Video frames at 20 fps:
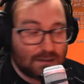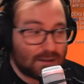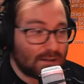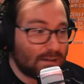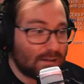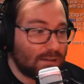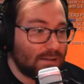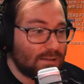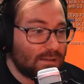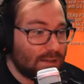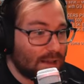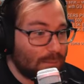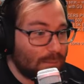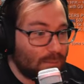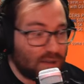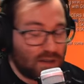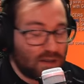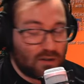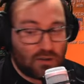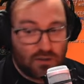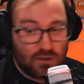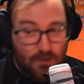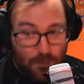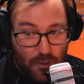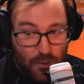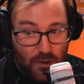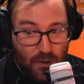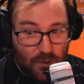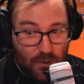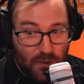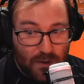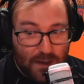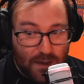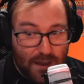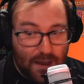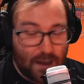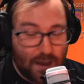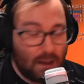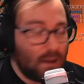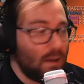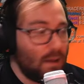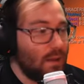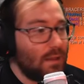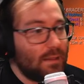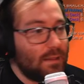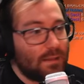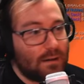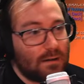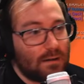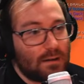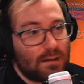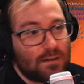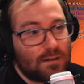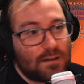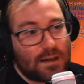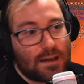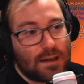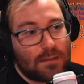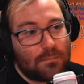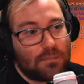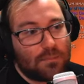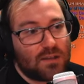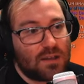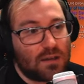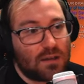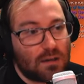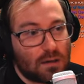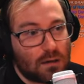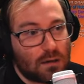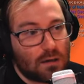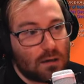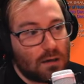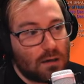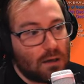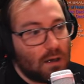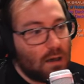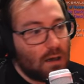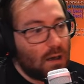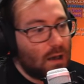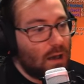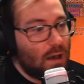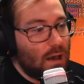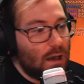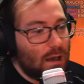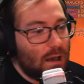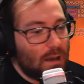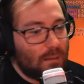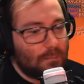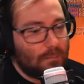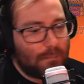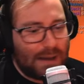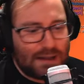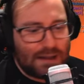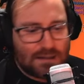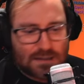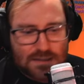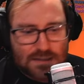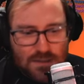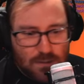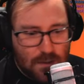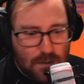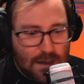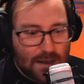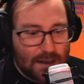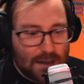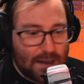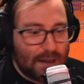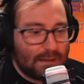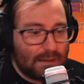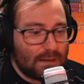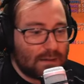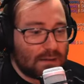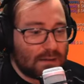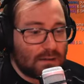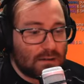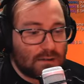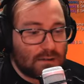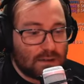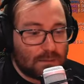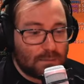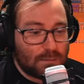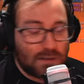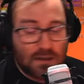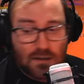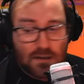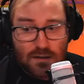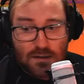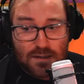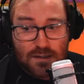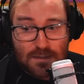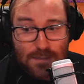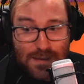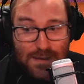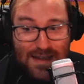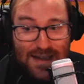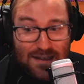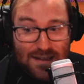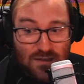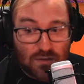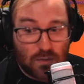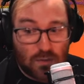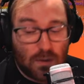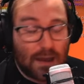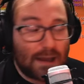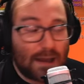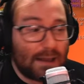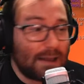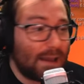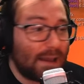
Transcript: There is a pure support way, there is a pure uh, balanced way, and then there's a pure DPS way.